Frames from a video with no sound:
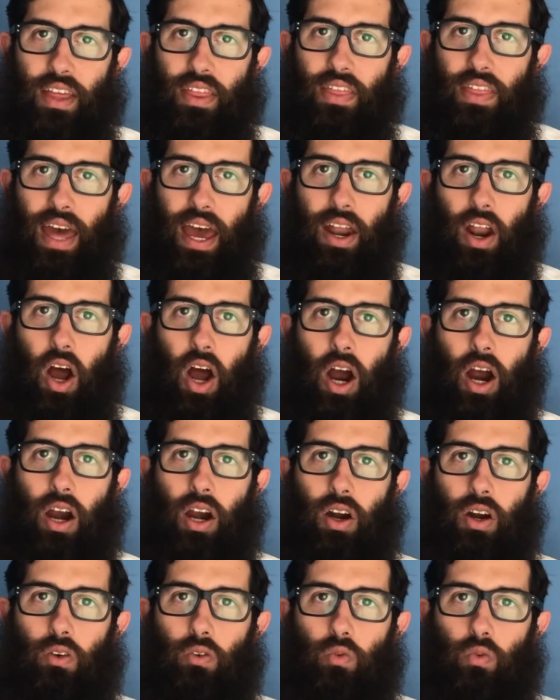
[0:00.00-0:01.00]
that
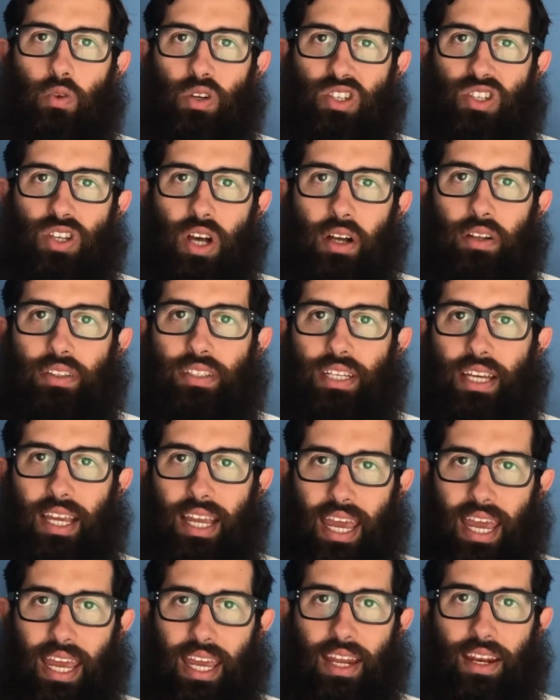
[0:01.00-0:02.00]
are resulting
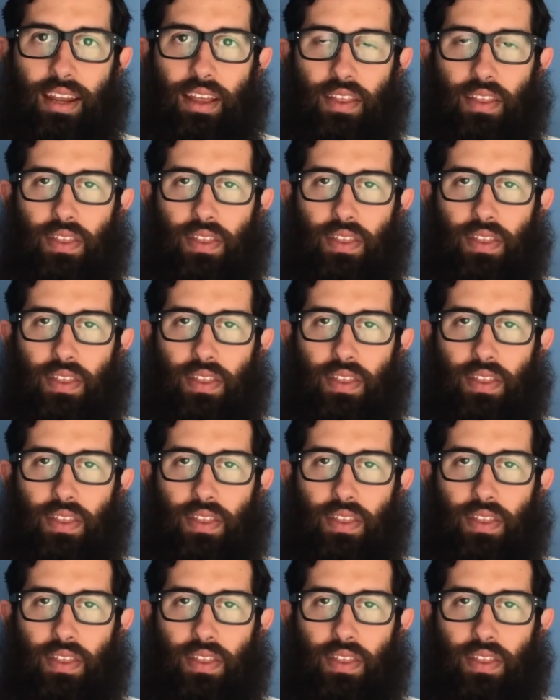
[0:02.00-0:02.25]
in